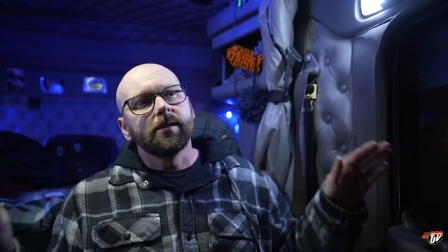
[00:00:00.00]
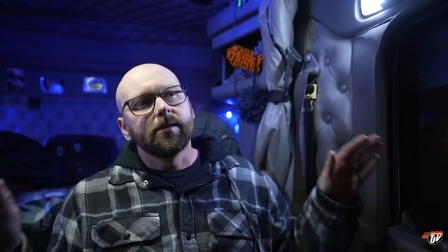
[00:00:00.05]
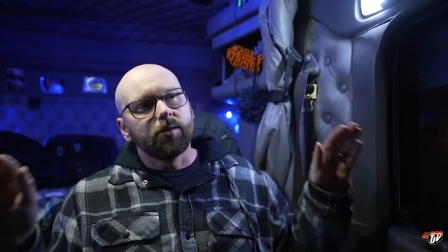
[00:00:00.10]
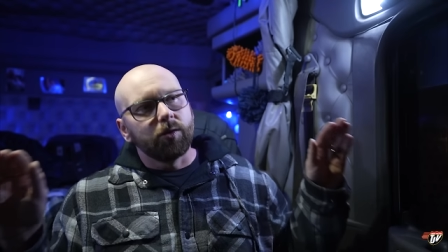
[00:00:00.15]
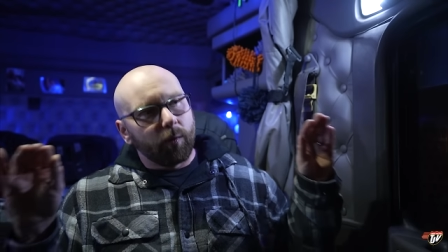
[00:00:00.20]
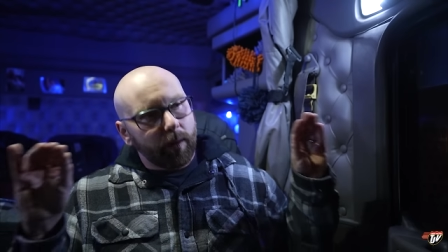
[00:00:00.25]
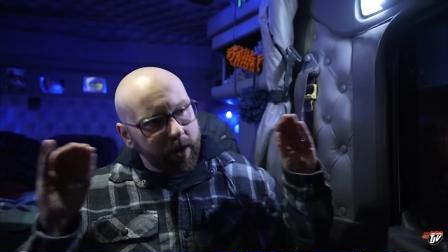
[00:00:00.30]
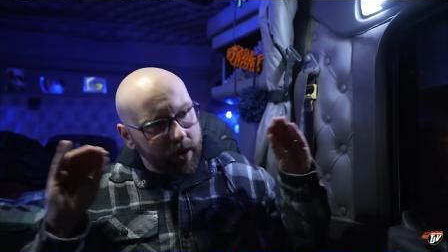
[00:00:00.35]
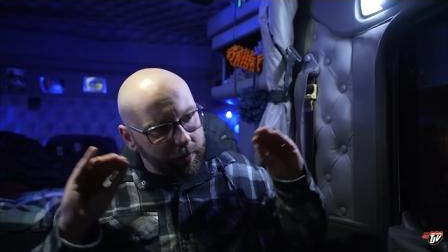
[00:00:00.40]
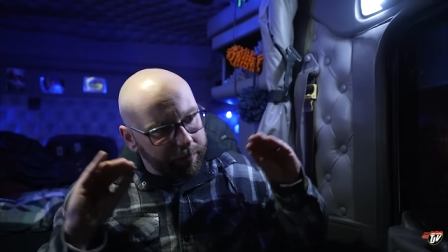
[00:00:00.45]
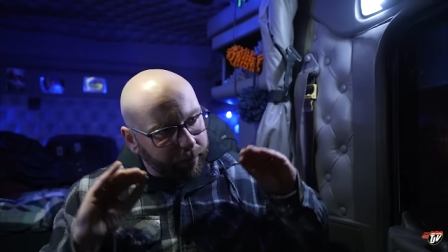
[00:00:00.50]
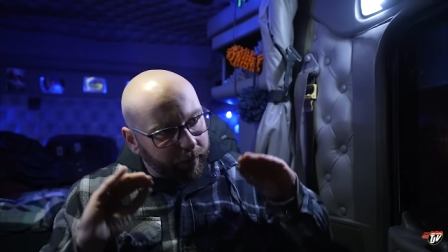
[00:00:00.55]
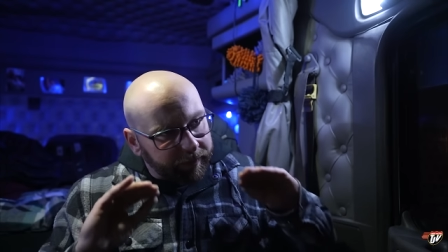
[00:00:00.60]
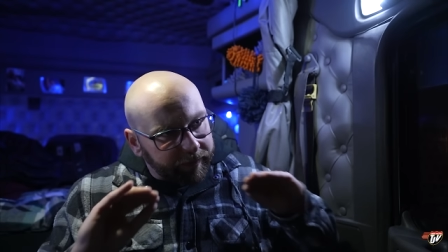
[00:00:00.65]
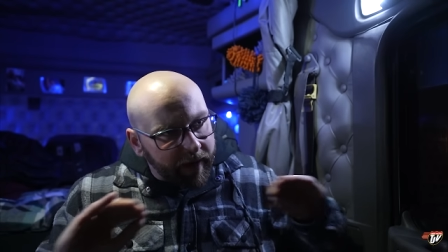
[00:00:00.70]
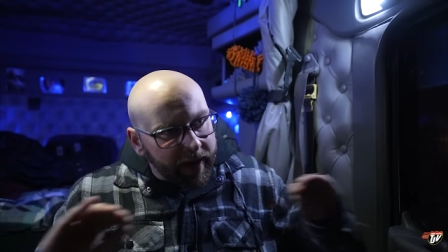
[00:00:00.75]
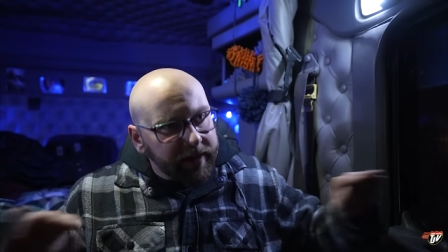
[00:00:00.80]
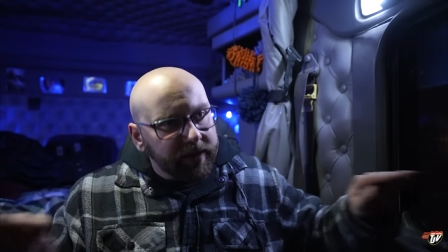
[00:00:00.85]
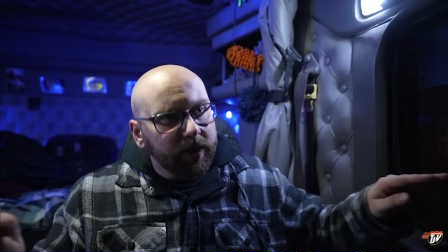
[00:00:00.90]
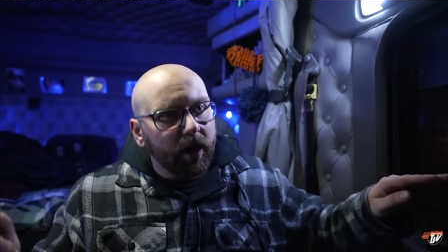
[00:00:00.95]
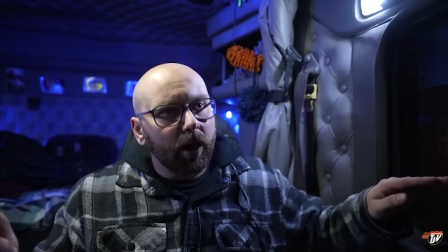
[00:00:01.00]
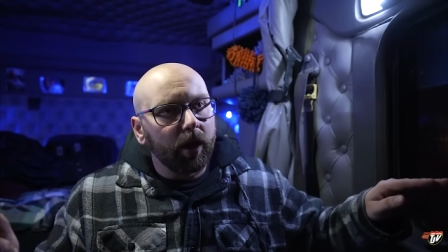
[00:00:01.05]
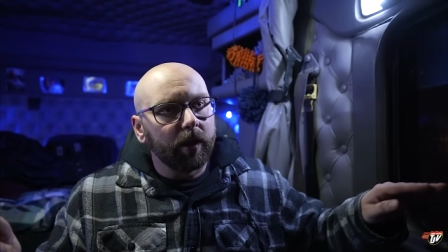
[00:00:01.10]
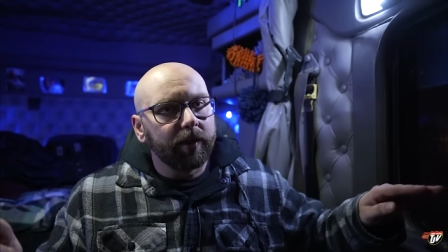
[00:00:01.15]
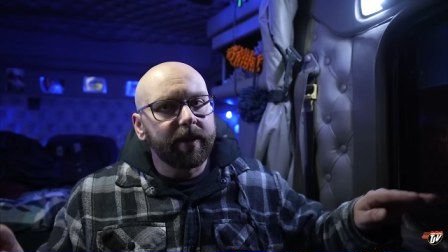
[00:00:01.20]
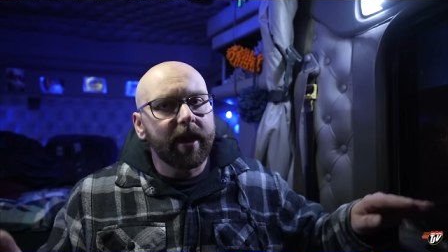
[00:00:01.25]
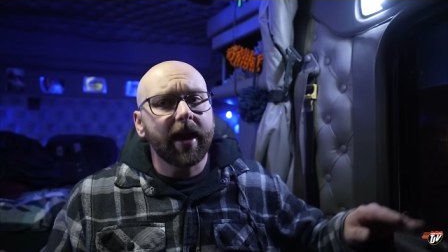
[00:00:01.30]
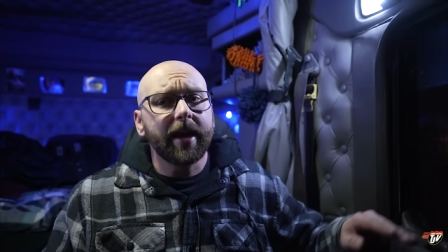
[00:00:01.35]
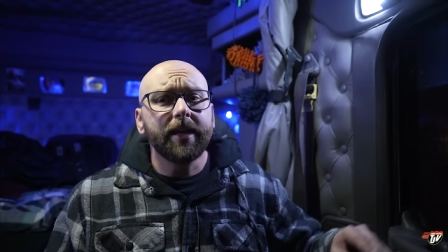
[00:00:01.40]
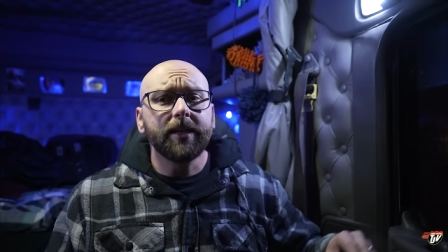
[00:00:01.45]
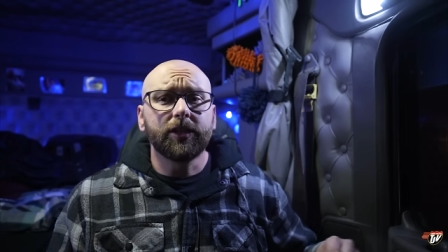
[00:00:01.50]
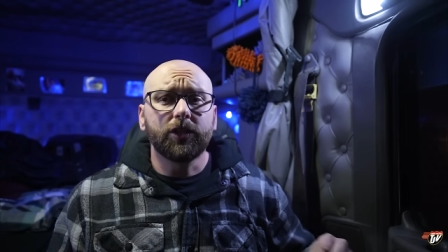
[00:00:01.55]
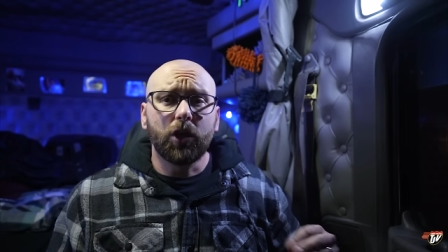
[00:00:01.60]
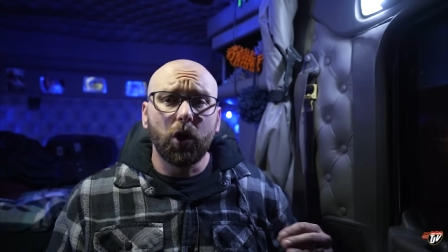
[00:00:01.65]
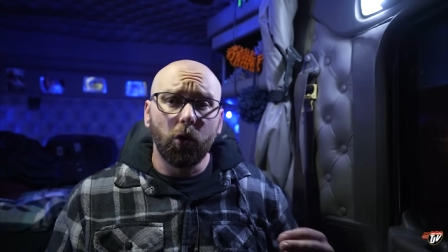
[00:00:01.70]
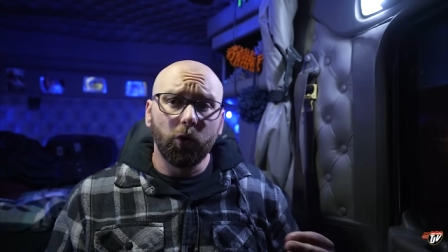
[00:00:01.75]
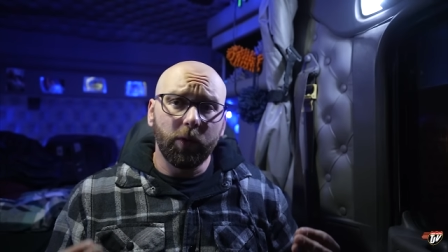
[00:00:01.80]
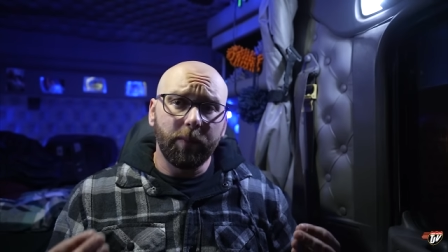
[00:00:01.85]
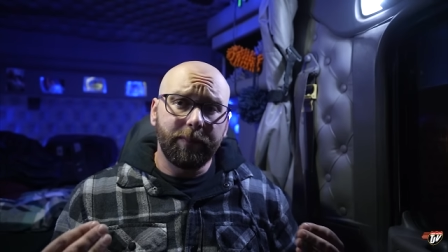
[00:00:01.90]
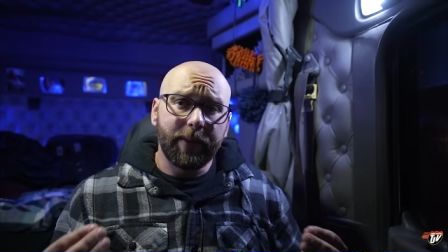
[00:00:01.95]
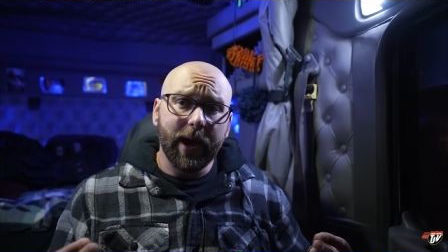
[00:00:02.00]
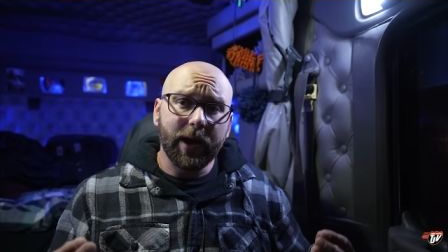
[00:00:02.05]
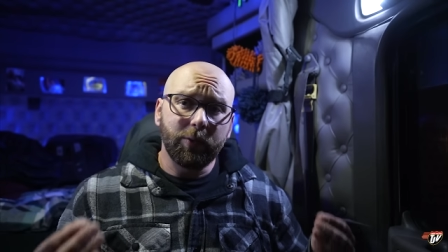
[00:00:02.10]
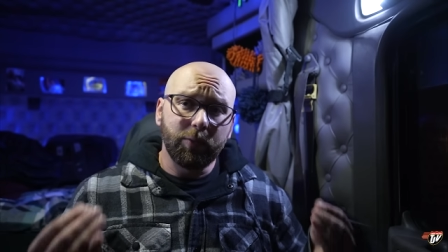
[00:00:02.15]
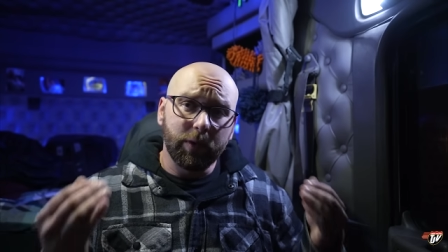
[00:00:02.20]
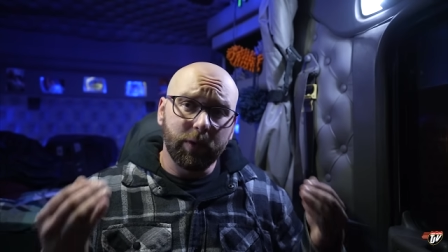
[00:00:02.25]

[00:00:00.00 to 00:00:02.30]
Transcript: the way you prevent all of that is go to bed